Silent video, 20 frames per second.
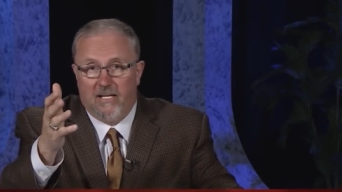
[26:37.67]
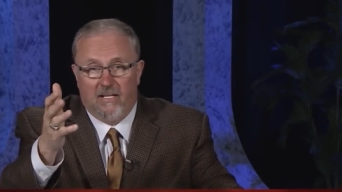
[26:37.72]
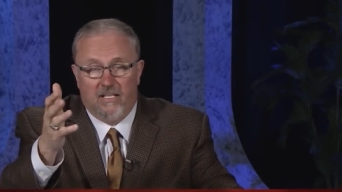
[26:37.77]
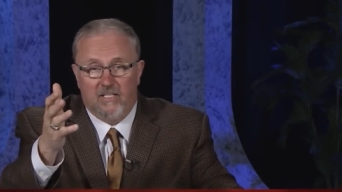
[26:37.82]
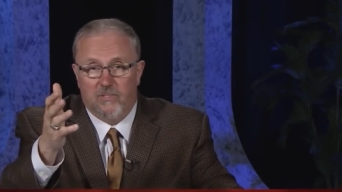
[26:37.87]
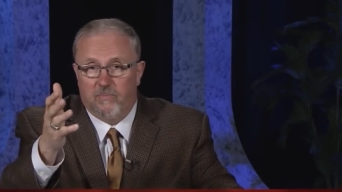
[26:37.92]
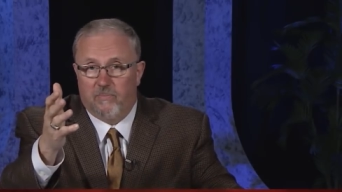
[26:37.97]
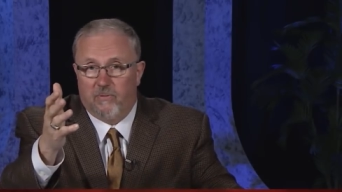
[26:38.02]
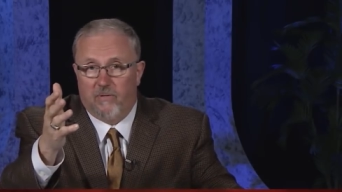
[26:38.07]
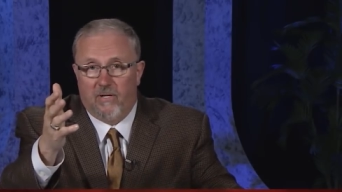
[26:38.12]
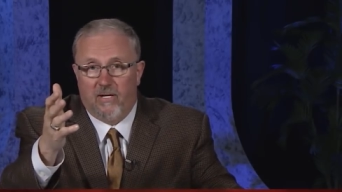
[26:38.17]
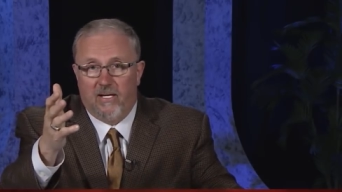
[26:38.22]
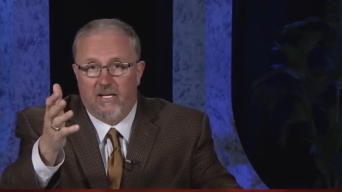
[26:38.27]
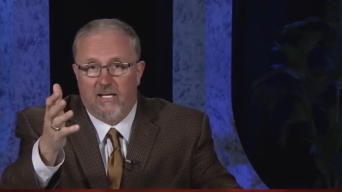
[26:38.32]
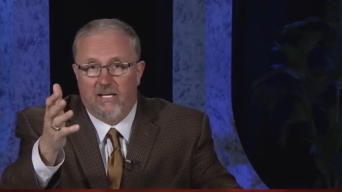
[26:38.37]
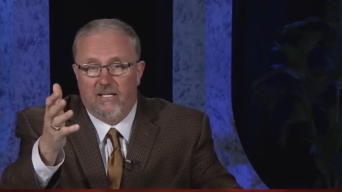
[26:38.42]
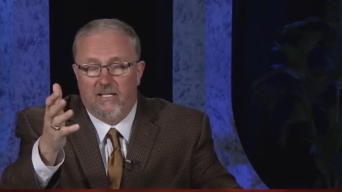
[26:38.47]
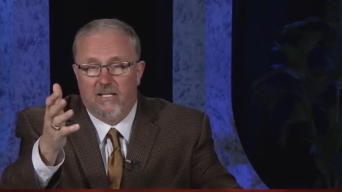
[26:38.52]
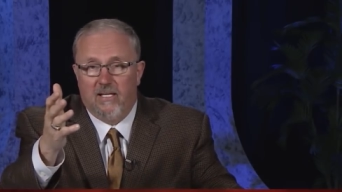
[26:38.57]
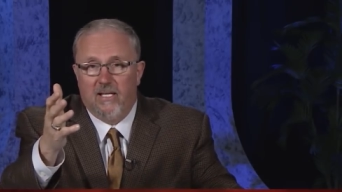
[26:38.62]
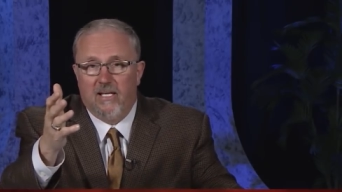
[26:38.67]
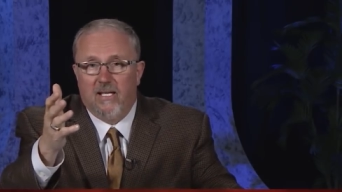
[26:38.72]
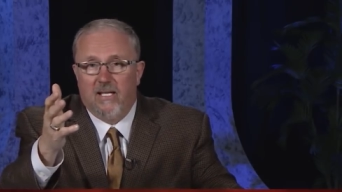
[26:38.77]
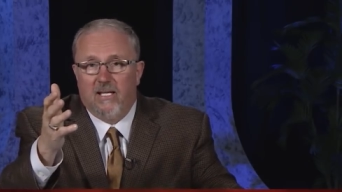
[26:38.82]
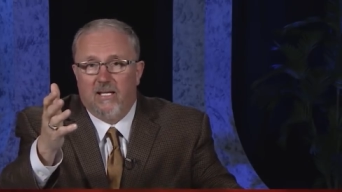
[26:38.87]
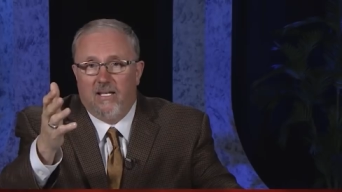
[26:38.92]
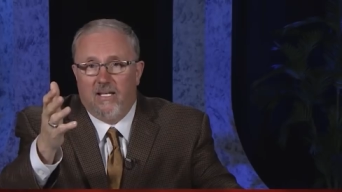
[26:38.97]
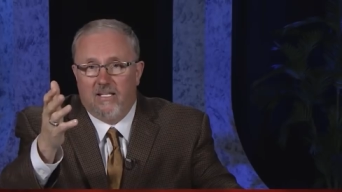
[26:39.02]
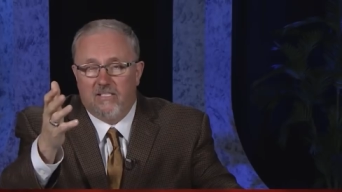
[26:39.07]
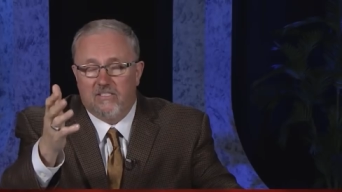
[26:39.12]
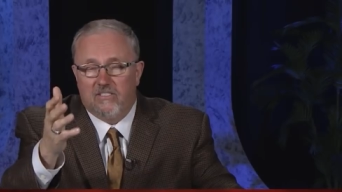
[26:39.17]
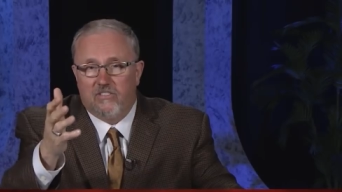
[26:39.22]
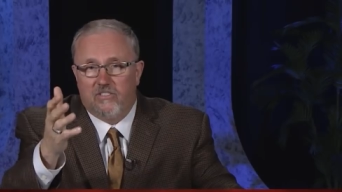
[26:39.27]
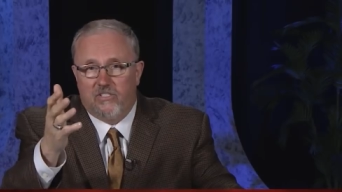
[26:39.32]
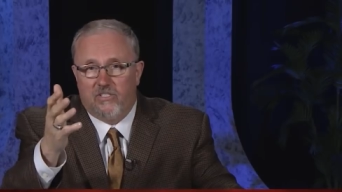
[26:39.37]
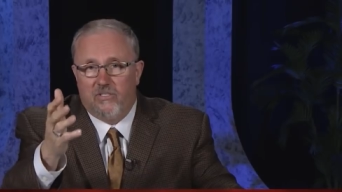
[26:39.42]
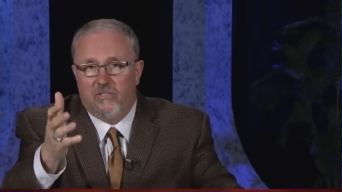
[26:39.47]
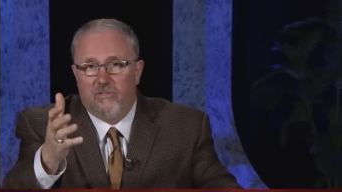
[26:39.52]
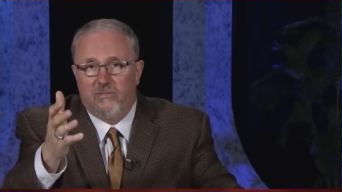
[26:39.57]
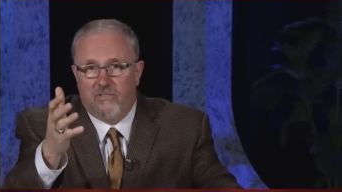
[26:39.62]
Let's pray and let's
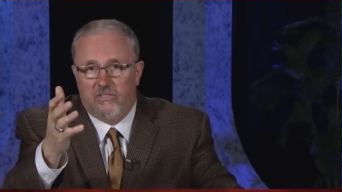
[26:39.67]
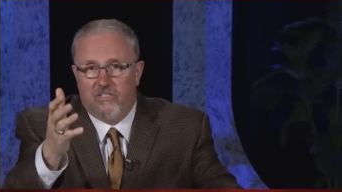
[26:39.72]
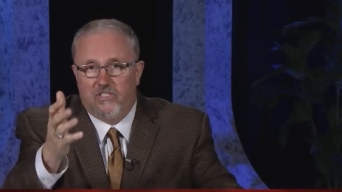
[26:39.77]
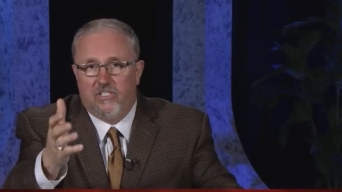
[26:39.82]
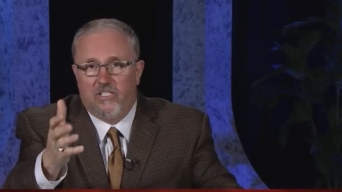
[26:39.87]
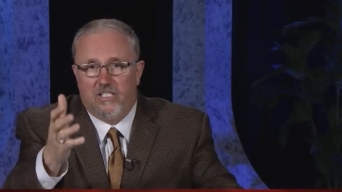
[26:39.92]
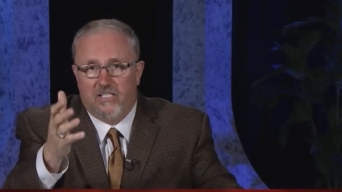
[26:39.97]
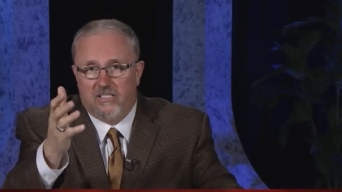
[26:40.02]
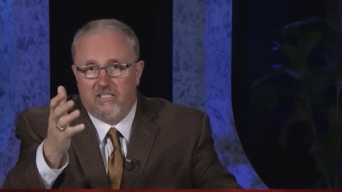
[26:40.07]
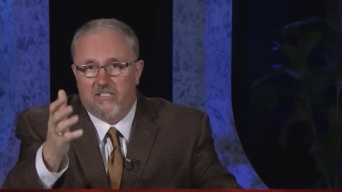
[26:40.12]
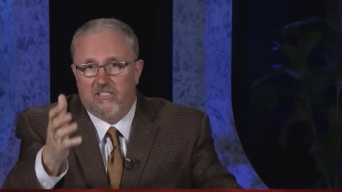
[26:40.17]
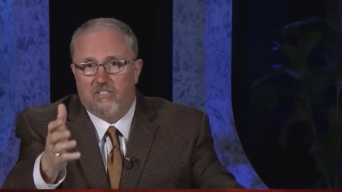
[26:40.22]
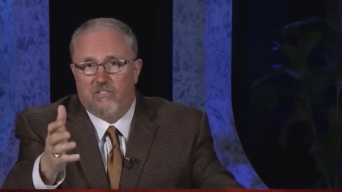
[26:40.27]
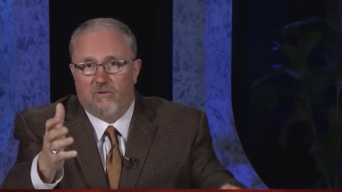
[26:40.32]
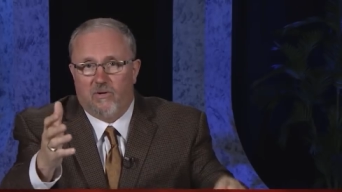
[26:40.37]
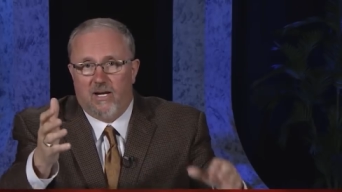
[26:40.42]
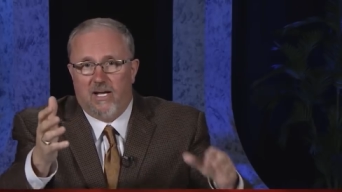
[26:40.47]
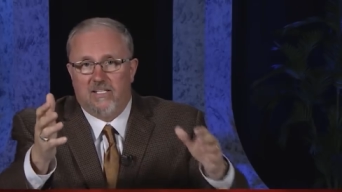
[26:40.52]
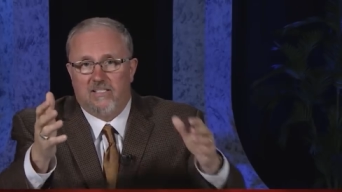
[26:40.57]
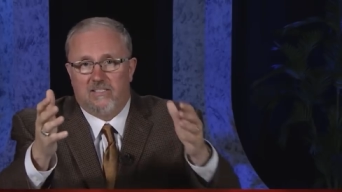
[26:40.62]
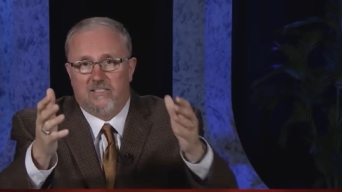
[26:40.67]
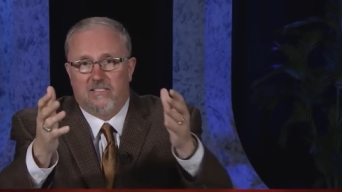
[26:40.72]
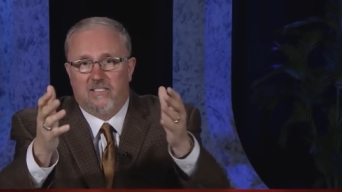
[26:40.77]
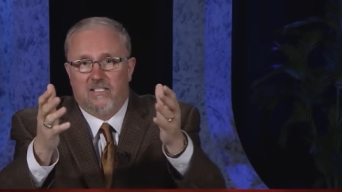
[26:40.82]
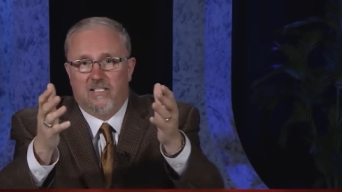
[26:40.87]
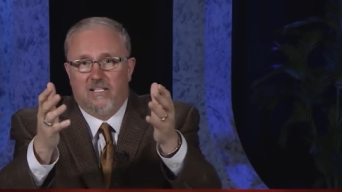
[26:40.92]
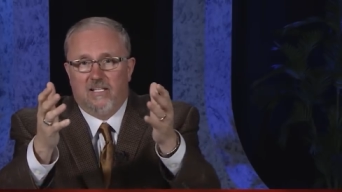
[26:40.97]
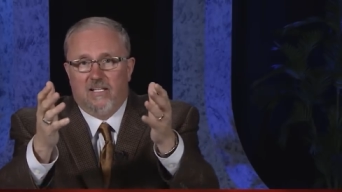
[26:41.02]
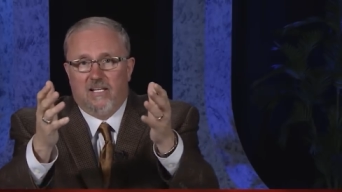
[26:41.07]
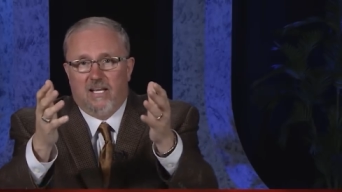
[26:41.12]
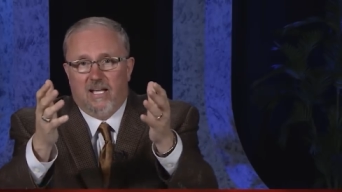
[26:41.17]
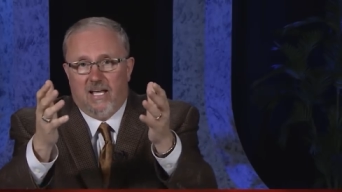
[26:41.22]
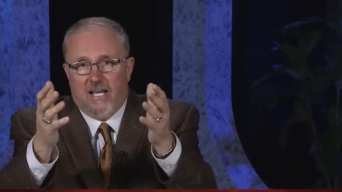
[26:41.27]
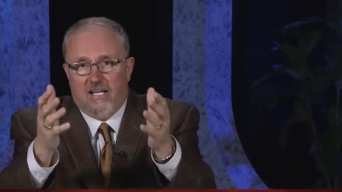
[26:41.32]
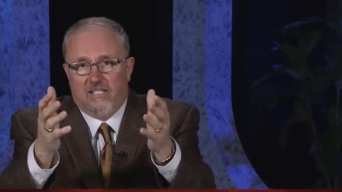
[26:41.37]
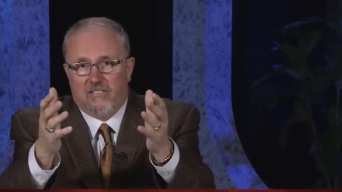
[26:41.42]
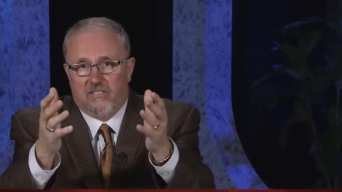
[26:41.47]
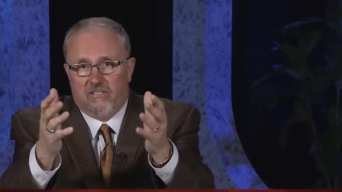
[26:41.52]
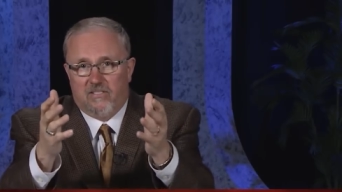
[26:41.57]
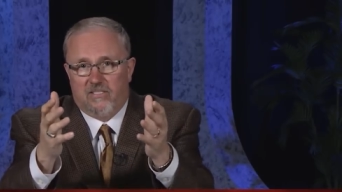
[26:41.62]
choose Jesus Christ
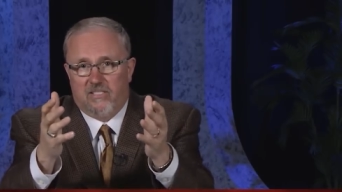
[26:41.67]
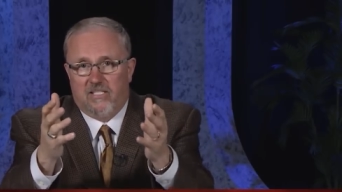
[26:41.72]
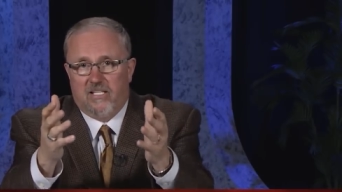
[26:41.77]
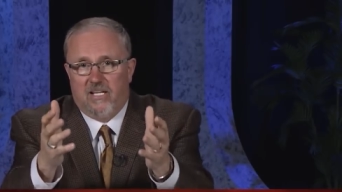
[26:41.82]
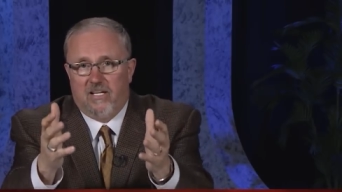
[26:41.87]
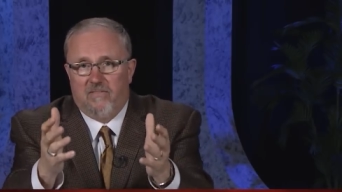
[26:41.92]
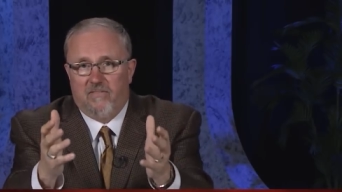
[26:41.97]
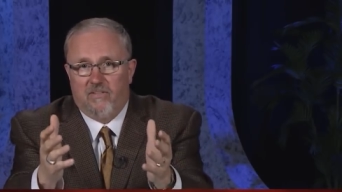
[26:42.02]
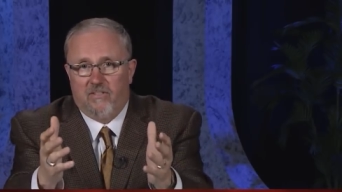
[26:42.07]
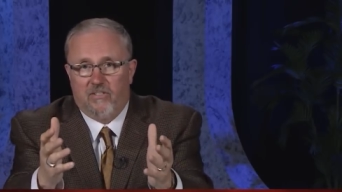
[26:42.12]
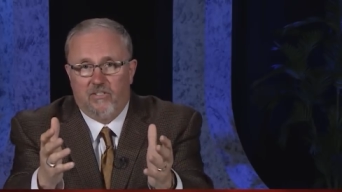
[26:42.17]
as our Savior.